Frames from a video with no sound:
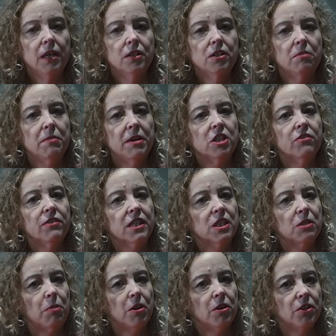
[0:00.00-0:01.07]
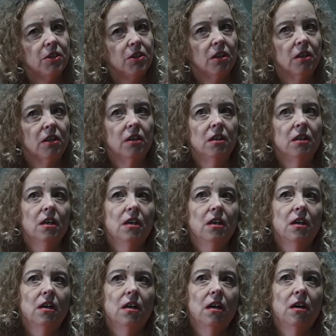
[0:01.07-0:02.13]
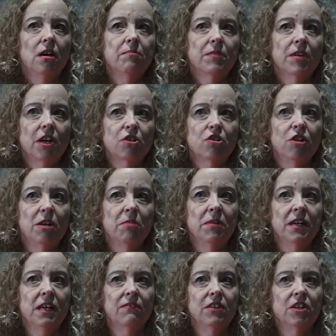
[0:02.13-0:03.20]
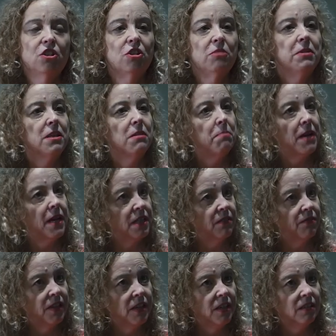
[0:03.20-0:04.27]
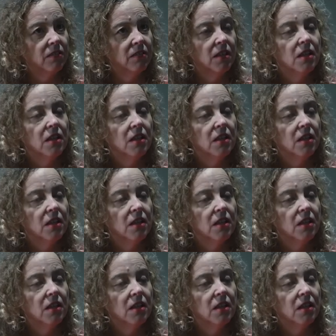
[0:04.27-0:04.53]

To measure exposure, I truly believe that it should be done passively.